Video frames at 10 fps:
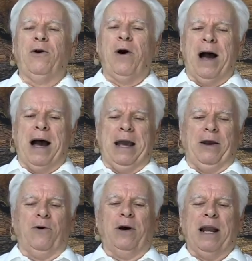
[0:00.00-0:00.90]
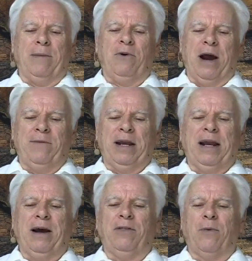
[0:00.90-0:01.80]
in Ohio and I'm driving
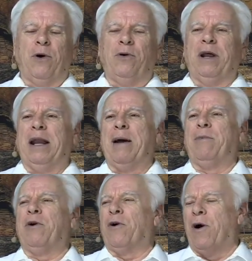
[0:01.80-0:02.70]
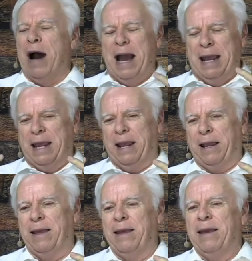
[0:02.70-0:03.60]
down the road and I'm
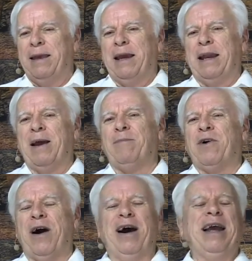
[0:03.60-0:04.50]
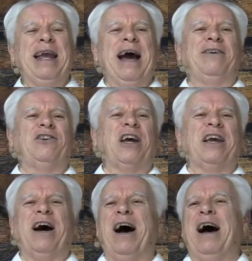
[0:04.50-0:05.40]
crying and I'm crying out to
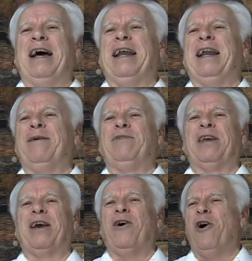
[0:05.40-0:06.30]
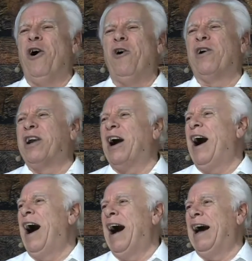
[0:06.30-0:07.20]
God and I'm saying, Oh
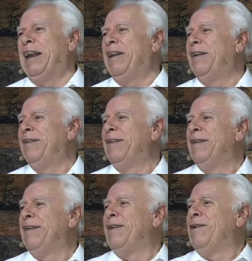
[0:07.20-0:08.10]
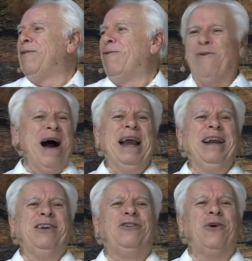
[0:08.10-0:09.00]
God, why
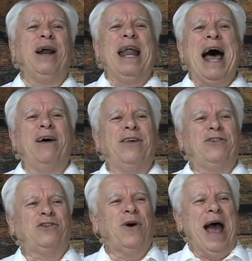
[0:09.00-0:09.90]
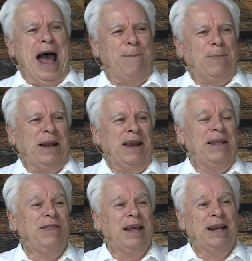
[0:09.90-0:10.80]
did you allow this to happen?
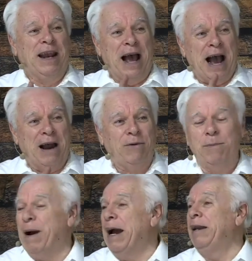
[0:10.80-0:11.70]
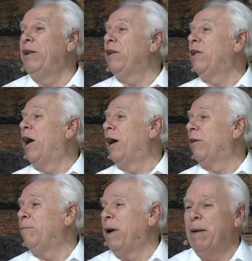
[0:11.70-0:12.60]
And then I reminded God
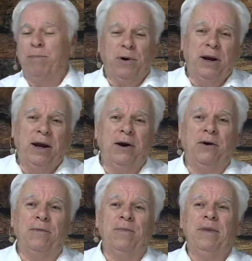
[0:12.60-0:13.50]
of my prayer.